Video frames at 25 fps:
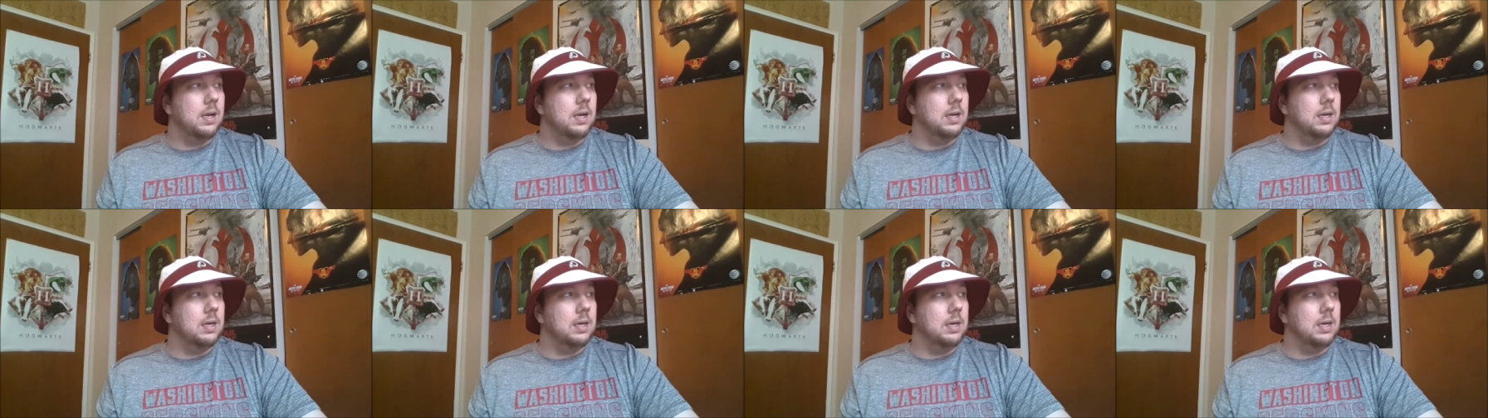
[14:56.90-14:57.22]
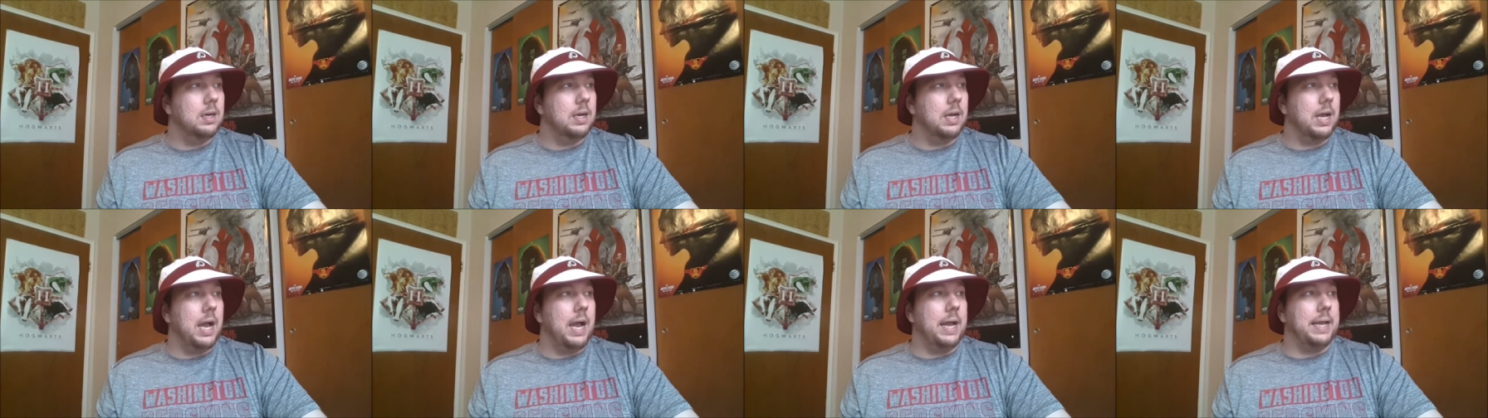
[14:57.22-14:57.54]

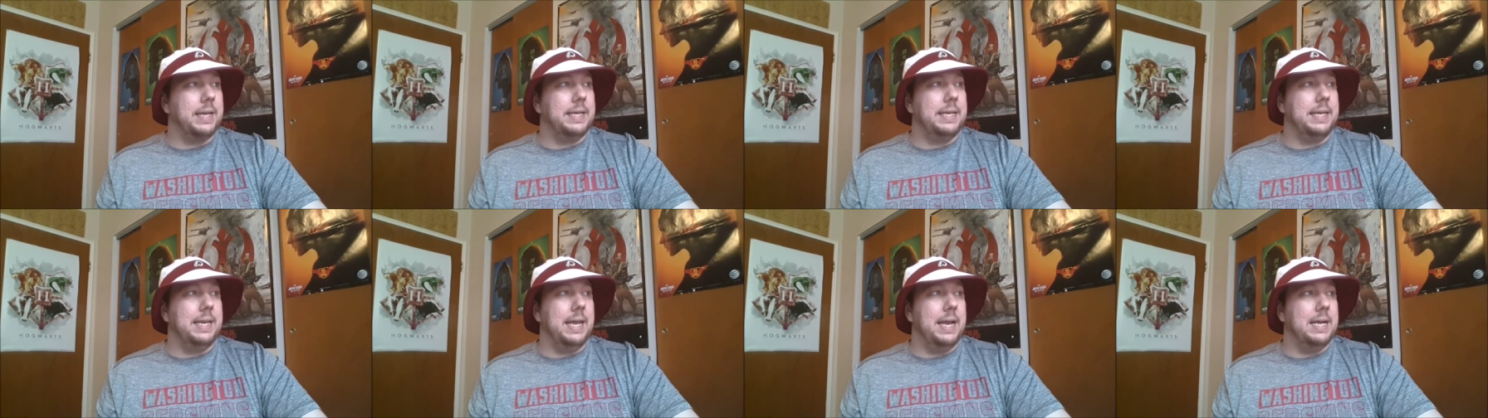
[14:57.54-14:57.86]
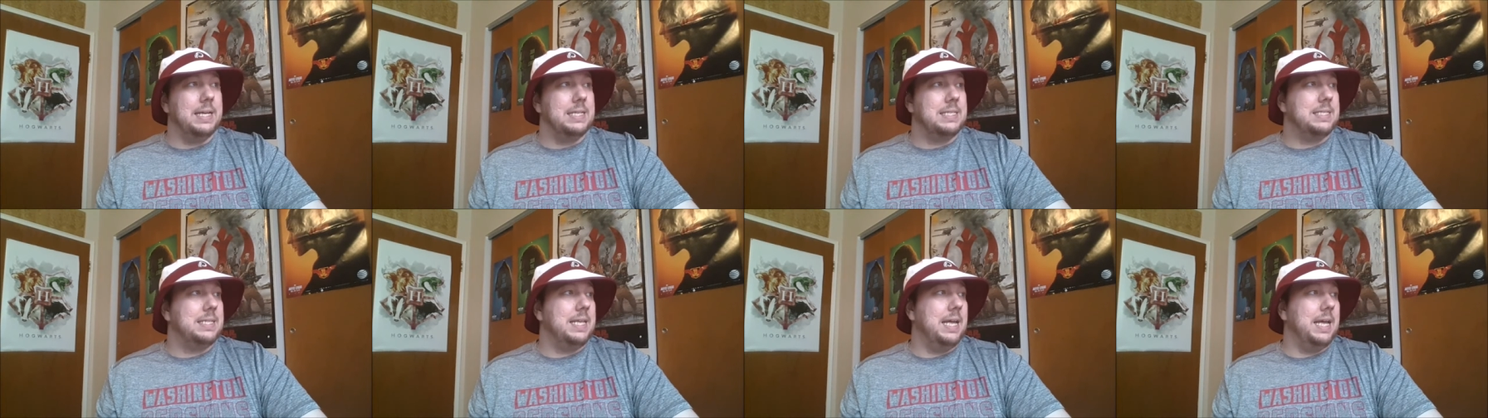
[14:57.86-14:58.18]
I
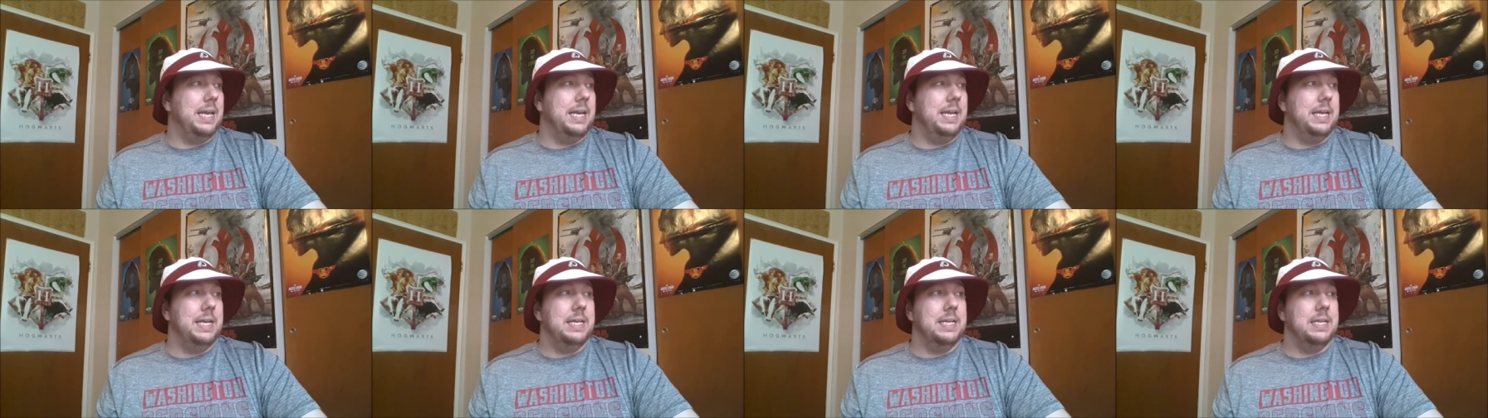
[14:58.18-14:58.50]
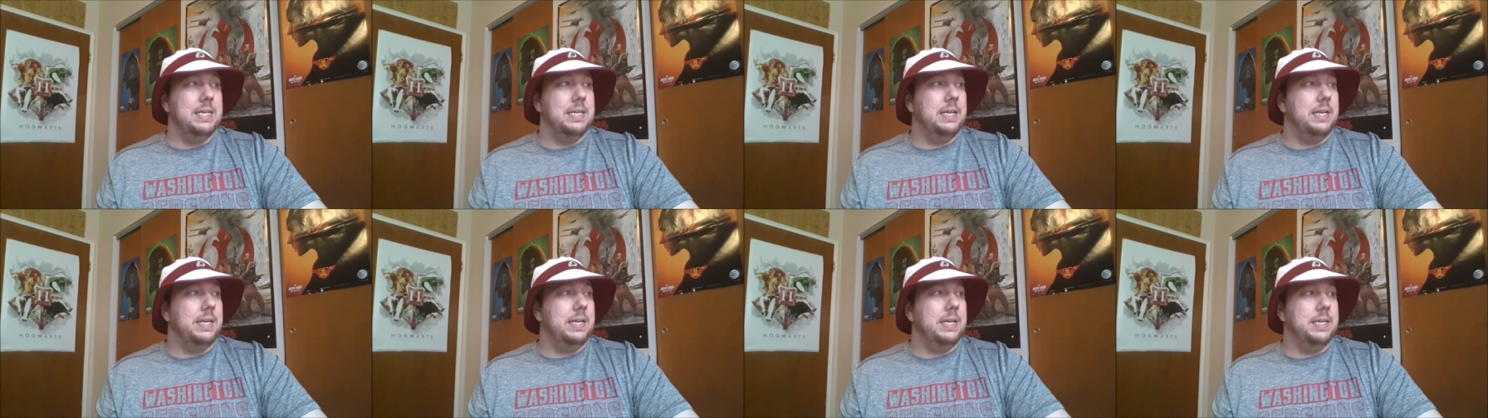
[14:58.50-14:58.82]
guess that
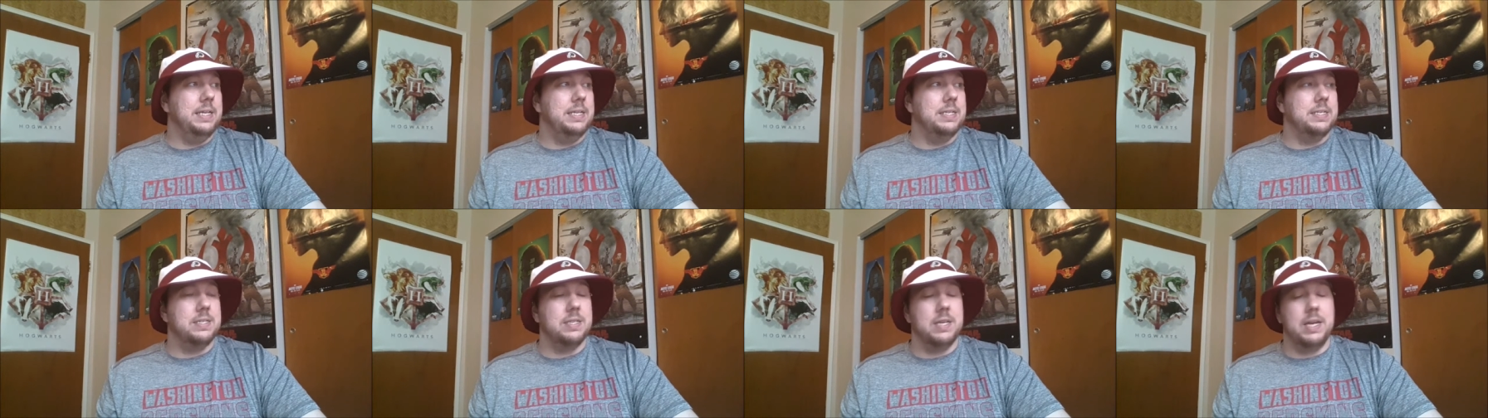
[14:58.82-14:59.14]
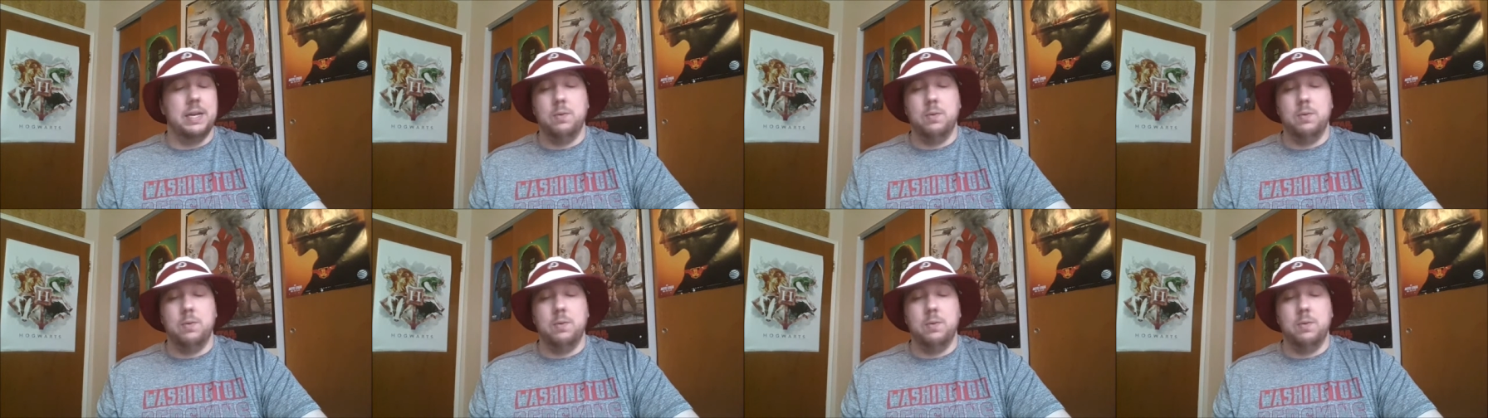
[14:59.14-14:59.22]
he's